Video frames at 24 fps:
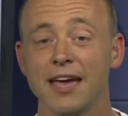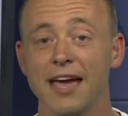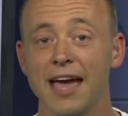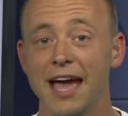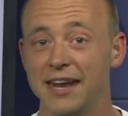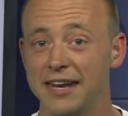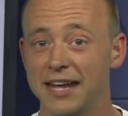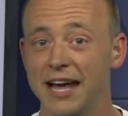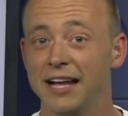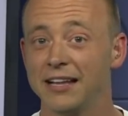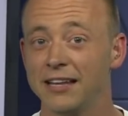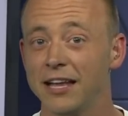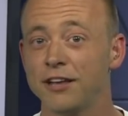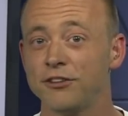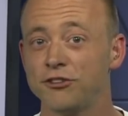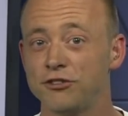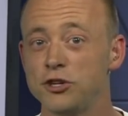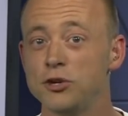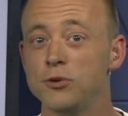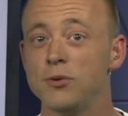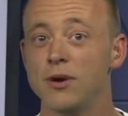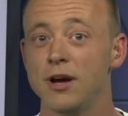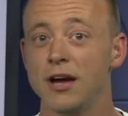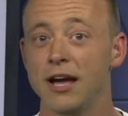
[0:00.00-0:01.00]
had
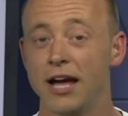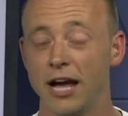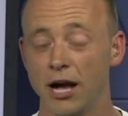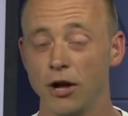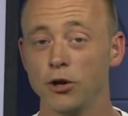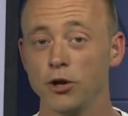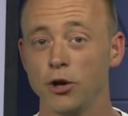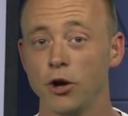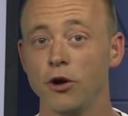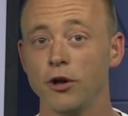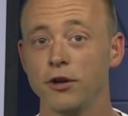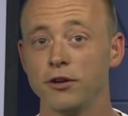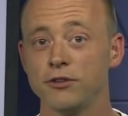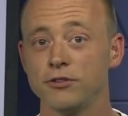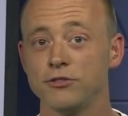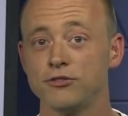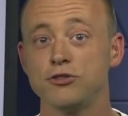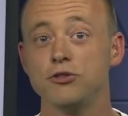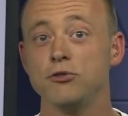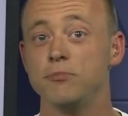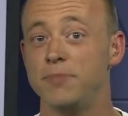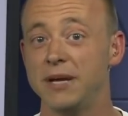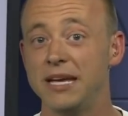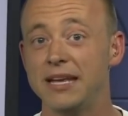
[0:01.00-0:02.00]
LSU held on
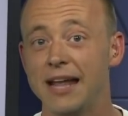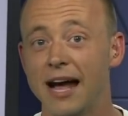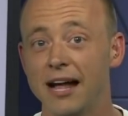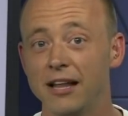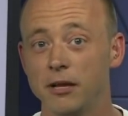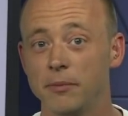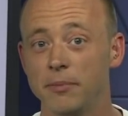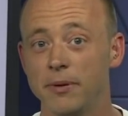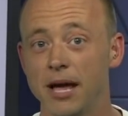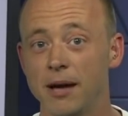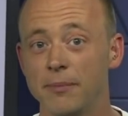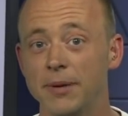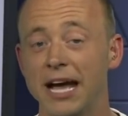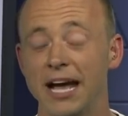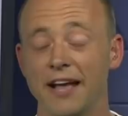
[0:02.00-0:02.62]
to beat Alabama,